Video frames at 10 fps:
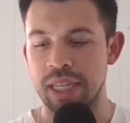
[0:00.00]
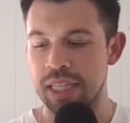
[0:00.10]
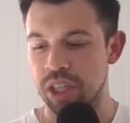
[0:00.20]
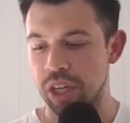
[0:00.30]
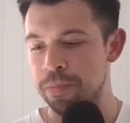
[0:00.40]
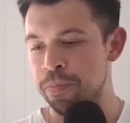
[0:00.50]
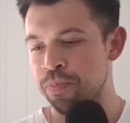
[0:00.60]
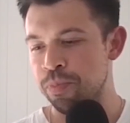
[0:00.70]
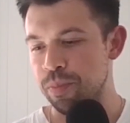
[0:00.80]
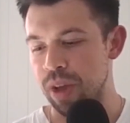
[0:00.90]
So
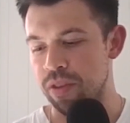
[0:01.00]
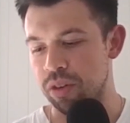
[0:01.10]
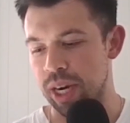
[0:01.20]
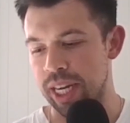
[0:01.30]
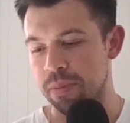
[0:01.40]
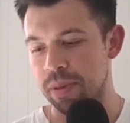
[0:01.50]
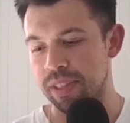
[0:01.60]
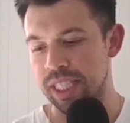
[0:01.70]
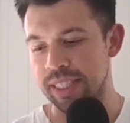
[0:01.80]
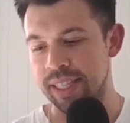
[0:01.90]
I've got right here a bit of a
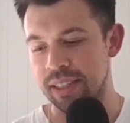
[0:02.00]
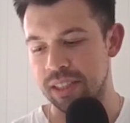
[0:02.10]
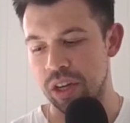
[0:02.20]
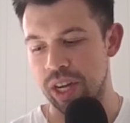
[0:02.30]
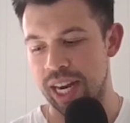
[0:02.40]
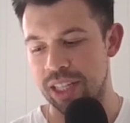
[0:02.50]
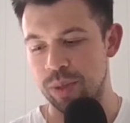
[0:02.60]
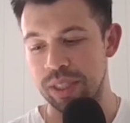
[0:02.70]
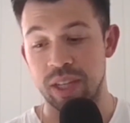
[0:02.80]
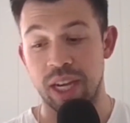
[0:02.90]
detail. So it actually
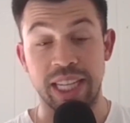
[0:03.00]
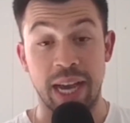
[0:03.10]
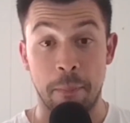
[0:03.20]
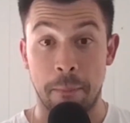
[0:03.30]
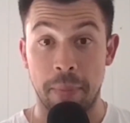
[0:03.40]
went slightly up